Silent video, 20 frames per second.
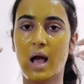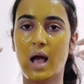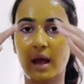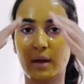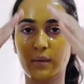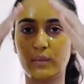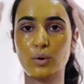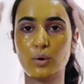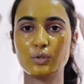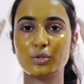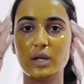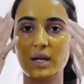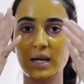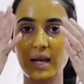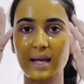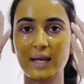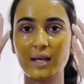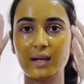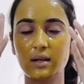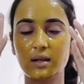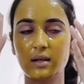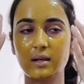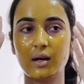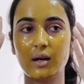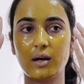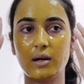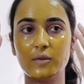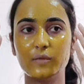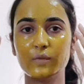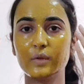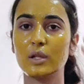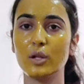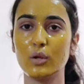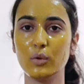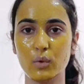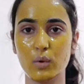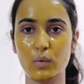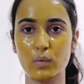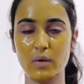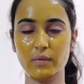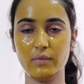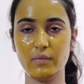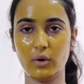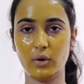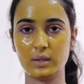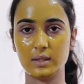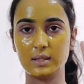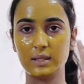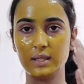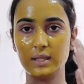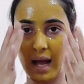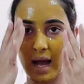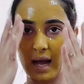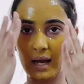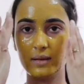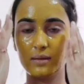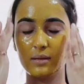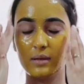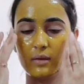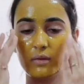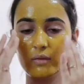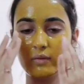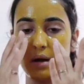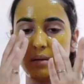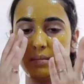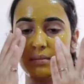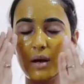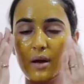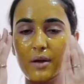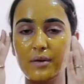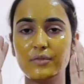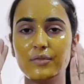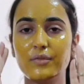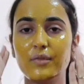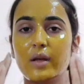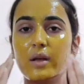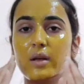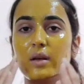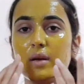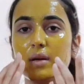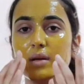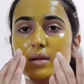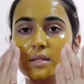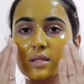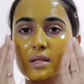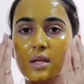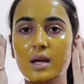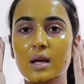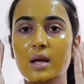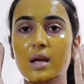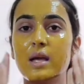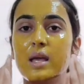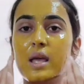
I wash it like uh, with lukewarm water and rub my fingers